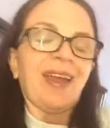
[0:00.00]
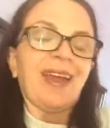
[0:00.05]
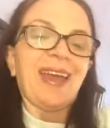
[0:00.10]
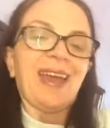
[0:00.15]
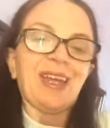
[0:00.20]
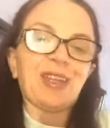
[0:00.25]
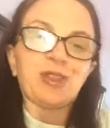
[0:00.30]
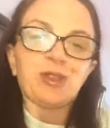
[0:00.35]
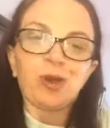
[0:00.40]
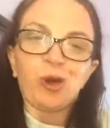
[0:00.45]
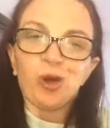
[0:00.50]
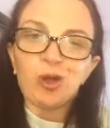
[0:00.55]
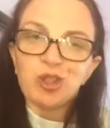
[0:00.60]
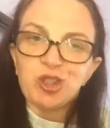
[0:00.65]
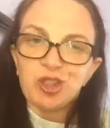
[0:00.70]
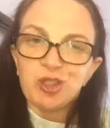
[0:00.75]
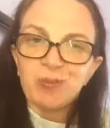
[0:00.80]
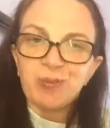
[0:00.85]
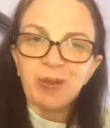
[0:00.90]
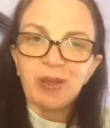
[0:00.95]
it's not
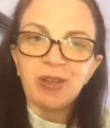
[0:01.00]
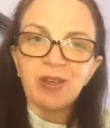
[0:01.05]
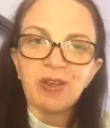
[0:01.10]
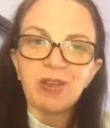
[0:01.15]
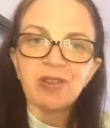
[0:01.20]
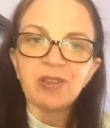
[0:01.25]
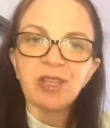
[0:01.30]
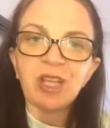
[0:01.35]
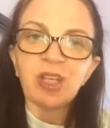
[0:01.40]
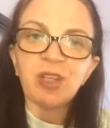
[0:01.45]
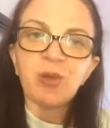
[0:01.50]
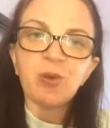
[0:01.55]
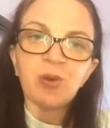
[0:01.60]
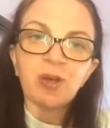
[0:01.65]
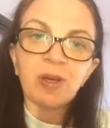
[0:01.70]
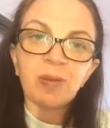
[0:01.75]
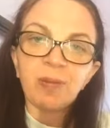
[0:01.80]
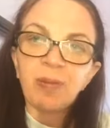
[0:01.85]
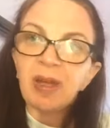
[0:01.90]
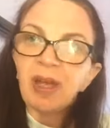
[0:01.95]
just because then you
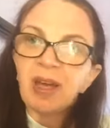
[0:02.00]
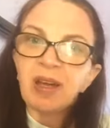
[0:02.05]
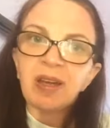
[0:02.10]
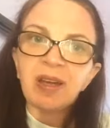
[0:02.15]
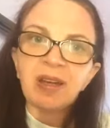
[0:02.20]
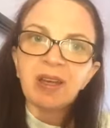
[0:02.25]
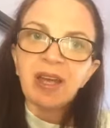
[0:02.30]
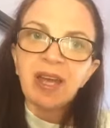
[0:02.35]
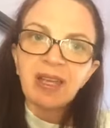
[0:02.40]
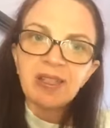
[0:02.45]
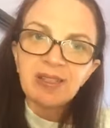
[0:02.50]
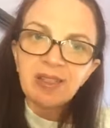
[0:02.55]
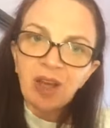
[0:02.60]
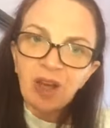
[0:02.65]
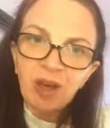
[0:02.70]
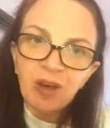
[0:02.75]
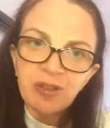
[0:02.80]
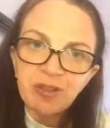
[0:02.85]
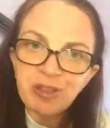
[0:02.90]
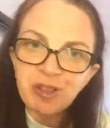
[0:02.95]
can be a kiss
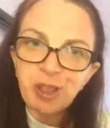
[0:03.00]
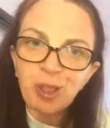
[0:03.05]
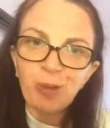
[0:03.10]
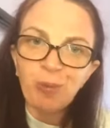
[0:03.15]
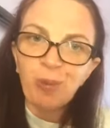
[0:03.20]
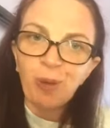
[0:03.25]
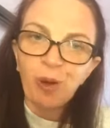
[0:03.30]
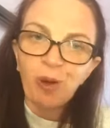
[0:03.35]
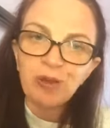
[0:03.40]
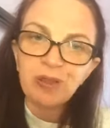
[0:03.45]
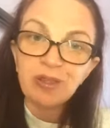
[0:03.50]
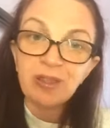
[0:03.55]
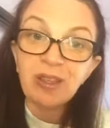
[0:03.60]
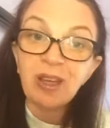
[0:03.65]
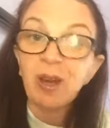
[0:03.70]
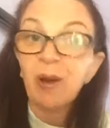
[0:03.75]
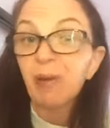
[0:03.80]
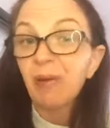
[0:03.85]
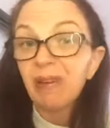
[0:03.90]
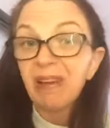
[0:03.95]
ass to your boss and
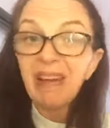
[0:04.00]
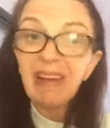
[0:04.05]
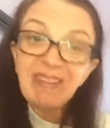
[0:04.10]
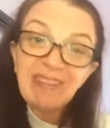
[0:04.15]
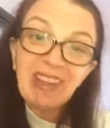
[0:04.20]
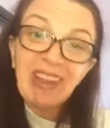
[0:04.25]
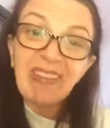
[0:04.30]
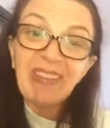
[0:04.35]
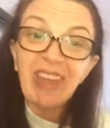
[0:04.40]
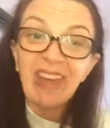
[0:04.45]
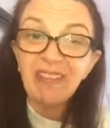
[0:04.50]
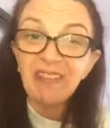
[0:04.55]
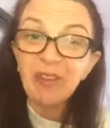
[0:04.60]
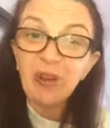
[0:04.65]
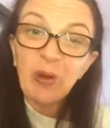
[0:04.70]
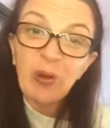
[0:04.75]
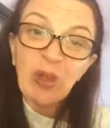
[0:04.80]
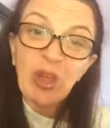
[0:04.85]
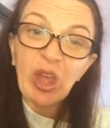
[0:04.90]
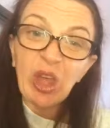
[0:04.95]
go, well, I've done that
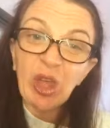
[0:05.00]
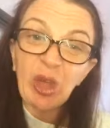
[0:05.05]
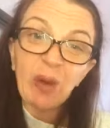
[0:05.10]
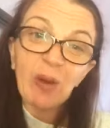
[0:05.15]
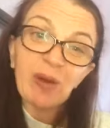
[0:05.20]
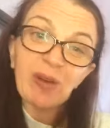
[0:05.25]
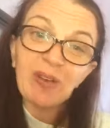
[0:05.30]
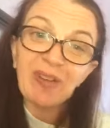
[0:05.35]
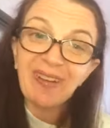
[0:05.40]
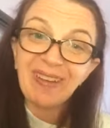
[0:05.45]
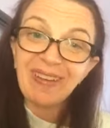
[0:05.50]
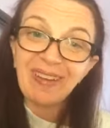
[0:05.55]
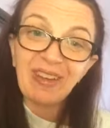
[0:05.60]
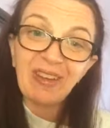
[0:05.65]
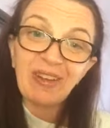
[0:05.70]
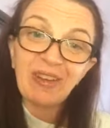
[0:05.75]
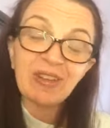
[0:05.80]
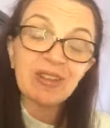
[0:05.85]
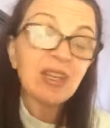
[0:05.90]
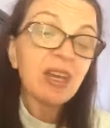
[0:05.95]
for you, aren't I
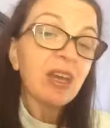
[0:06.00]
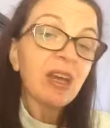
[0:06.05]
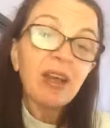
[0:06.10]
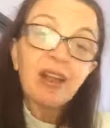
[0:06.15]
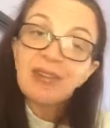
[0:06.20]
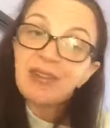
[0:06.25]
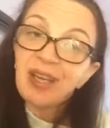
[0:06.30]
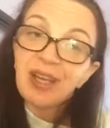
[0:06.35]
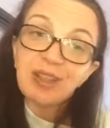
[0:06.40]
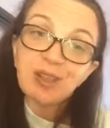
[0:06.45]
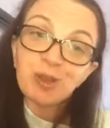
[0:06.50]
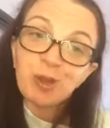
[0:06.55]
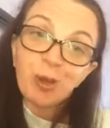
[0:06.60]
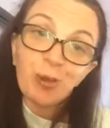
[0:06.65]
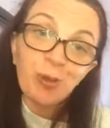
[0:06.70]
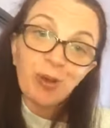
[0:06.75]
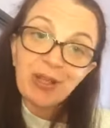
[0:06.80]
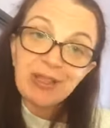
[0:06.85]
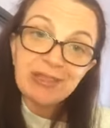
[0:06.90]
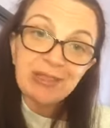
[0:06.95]
good? That's not
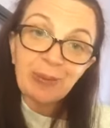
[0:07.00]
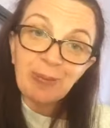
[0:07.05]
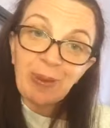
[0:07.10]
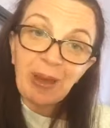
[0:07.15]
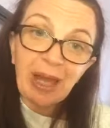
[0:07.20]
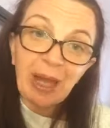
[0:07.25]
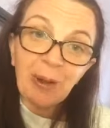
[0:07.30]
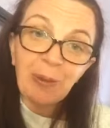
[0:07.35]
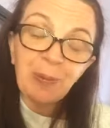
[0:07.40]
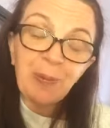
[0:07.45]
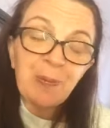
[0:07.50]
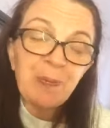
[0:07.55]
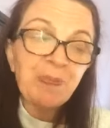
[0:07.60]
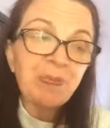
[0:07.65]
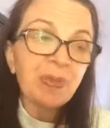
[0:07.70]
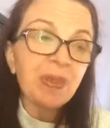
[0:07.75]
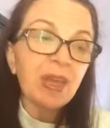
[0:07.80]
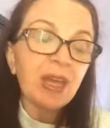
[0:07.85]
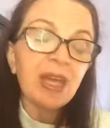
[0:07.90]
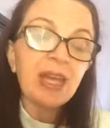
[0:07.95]
what it's about.
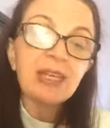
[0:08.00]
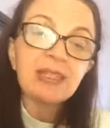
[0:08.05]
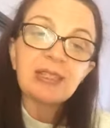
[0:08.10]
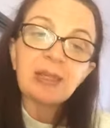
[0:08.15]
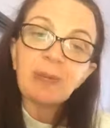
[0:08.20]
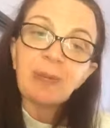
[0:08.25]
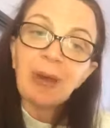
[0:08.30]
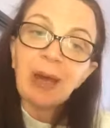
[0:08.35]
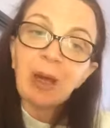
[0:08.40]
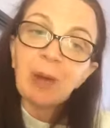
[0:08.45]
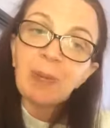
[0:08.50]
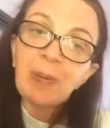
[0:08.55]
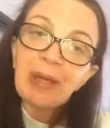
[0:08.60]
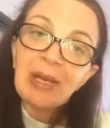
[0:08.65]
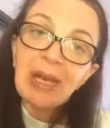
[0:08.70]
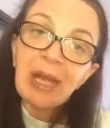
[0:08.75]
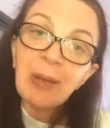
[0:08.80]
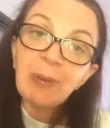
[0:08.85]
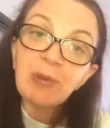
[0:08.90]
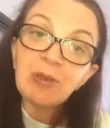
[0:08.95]
It's about
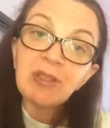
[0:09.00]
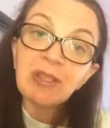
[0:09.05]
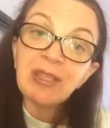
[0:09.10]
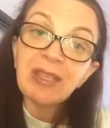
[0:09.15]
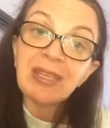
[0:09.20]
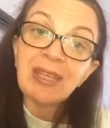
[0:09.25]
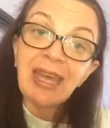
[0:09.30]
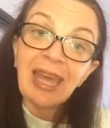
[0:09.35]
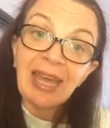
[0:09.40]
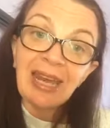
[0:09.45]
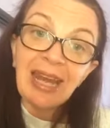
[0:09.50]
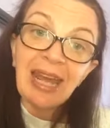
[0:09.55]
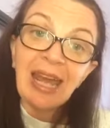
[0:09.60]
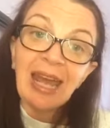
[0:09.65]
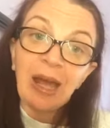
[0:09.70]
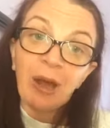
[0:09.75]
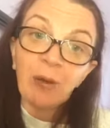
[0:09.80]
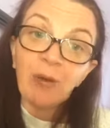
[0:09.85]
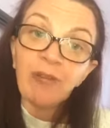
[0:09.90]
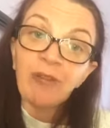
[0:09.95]
being able to get it
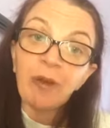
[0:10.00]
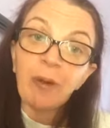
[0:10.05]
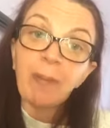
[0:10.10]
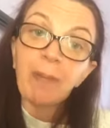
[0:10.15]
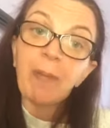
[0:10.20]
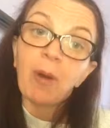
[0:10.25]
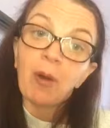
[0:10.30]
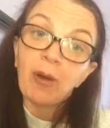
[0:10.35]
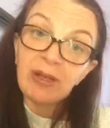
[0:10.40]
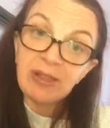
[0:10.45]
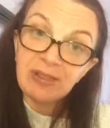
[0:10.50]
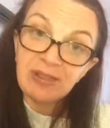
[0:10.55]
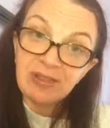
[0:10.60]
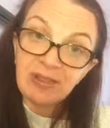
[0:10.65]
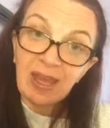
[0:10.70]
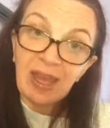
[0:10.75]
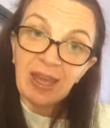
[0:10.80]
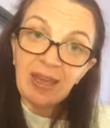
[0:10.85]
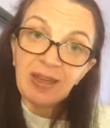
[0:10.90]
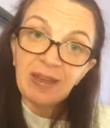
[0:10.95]
out of your
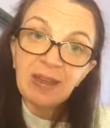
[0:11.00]
mindset